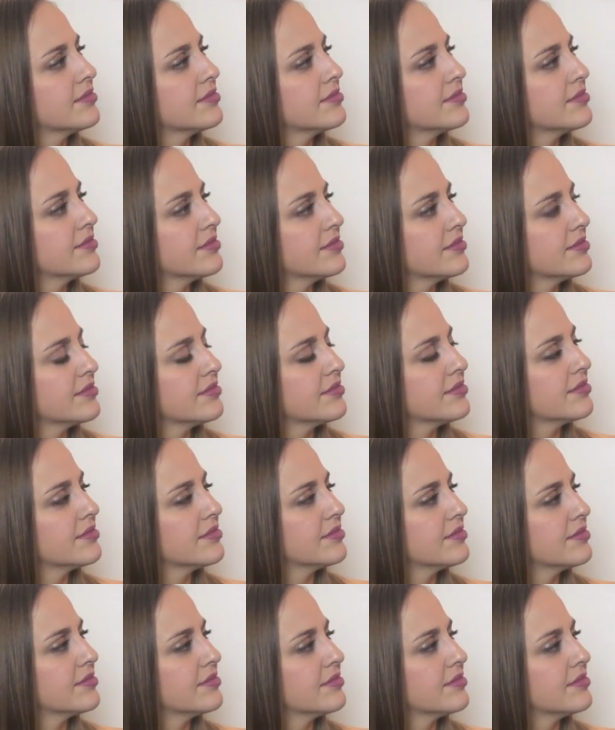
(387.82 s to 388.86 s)

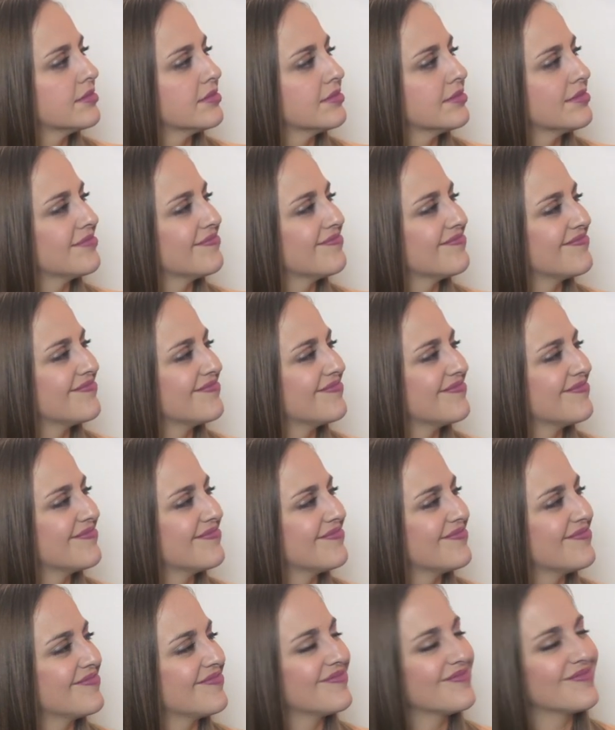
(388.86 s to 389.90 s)

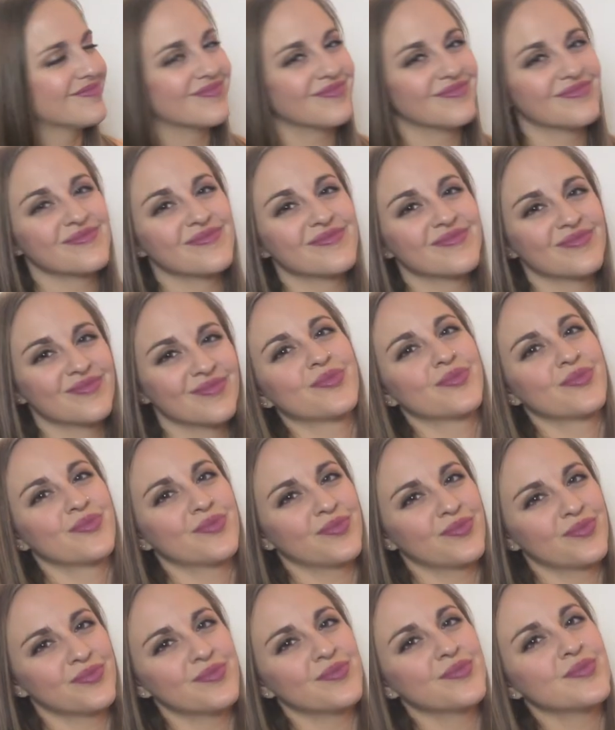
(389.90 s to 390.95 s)

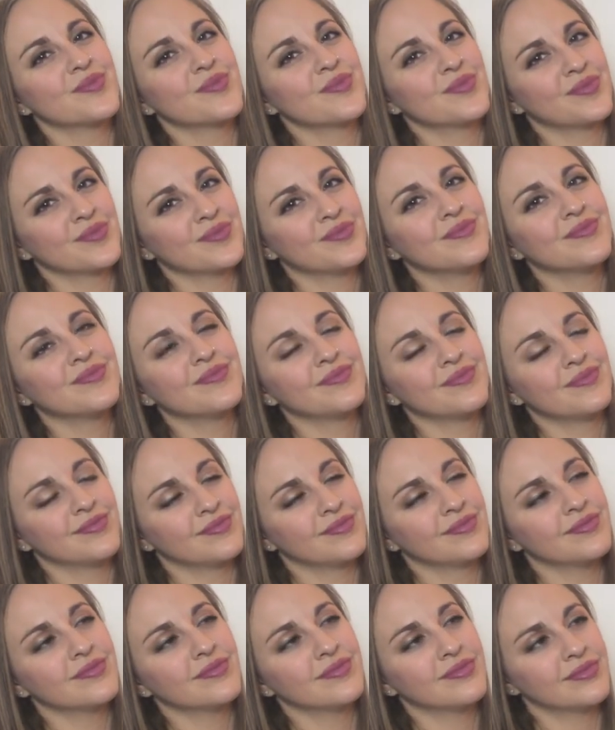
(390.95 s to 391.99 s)

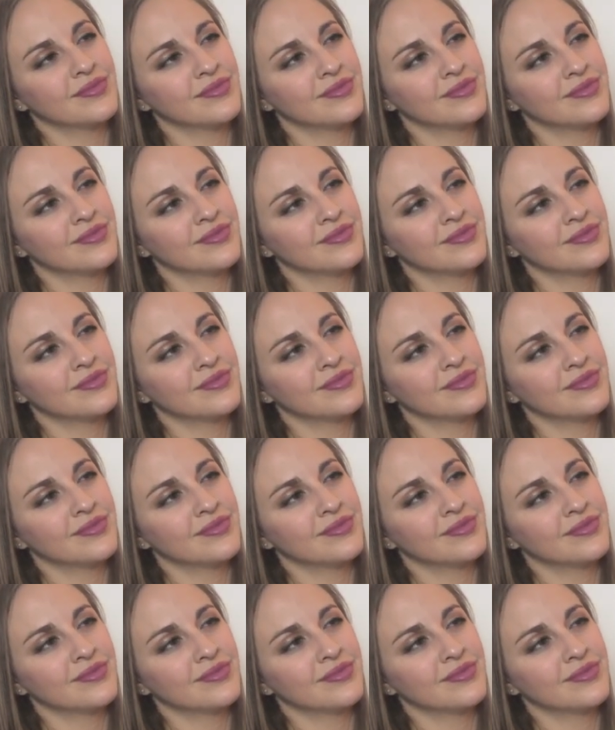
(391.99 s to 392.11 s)
[no speech]